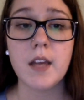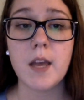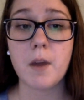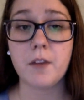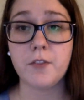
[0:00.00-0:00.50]

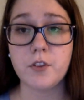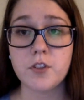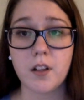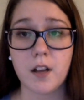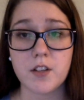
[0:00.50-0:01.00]
In my
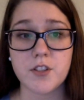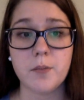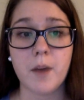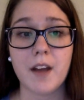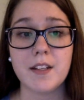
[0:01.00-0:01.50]
future
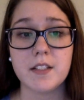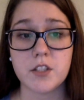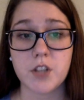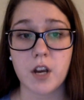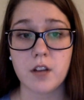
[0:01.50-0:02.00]
classroom, I need to
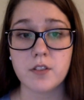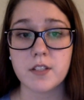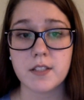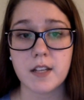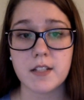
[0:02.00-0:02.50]
challenge
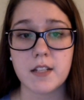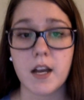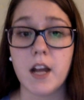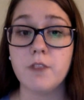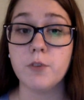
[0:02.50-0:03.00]
this idea
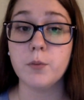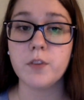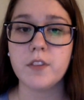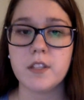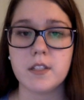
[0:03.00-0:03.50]
and
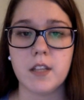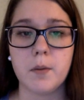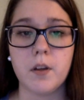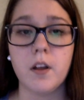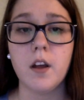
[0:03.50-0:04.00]
remove this
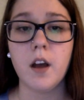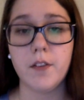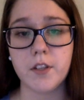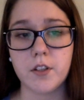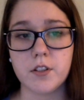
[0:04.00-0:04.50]
label
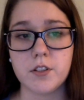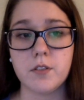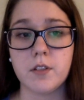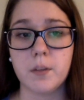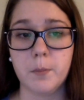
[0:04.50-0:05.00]
of the good
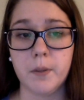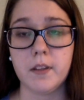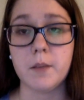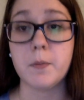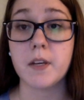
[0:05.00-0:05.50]
student
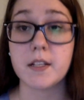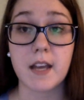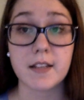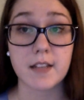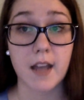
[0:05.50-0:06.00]
completely, because
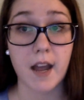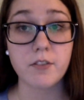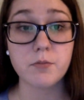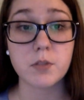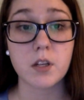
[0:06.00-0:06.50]
as I have
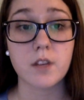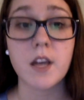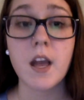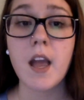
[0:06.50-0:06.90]
observed,